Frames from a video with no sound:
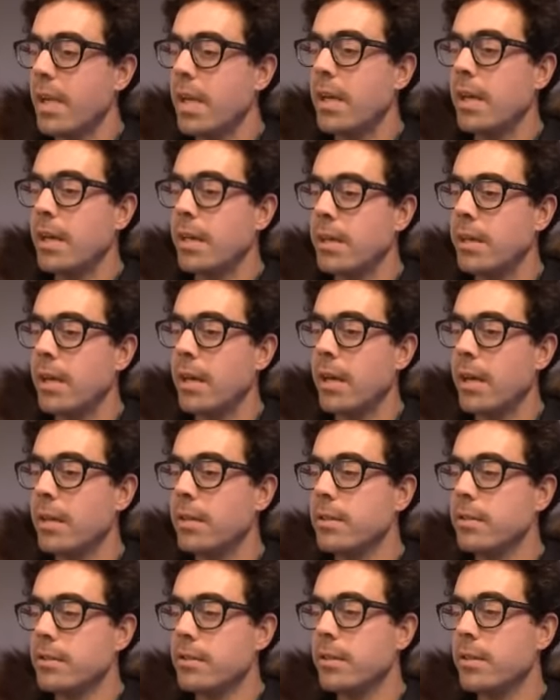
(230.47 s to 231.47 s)
and
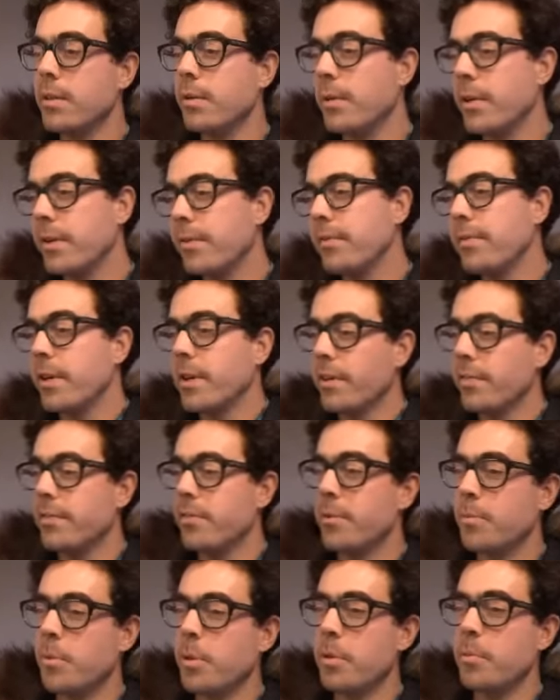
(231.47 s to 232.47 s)
we've got a
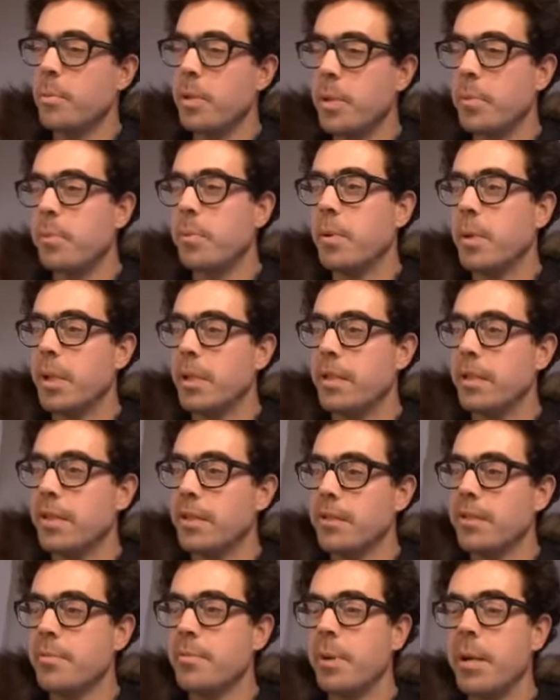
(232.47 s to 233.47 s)
few more people on the
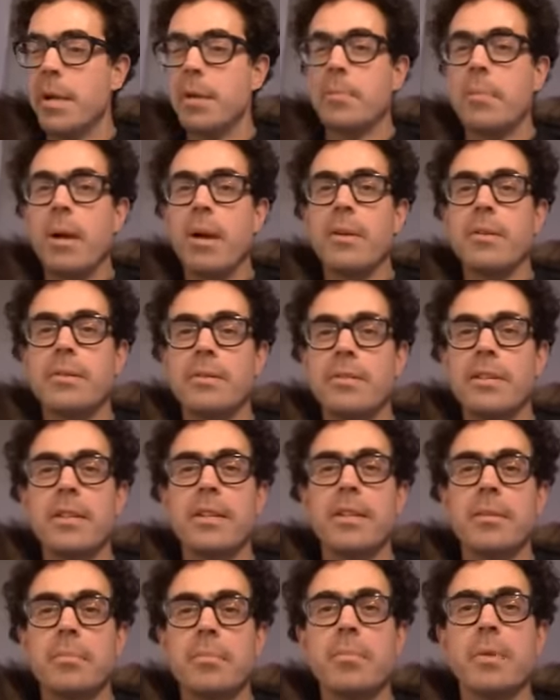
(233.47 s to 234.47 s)
Tomato Mountain
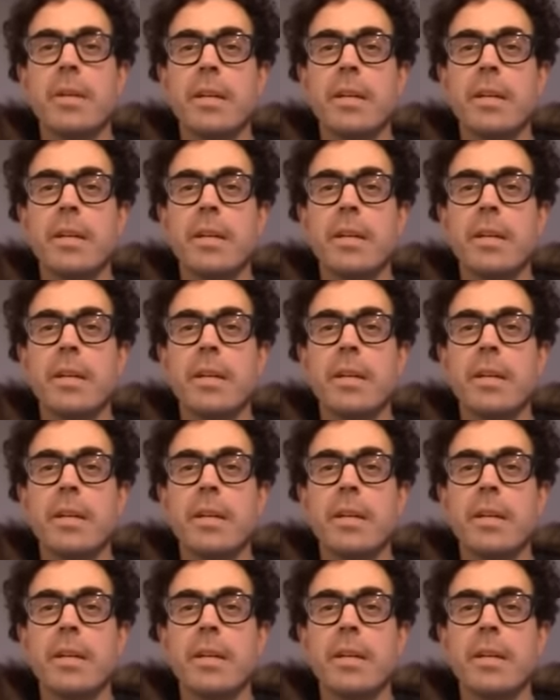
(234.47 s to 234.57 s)
team.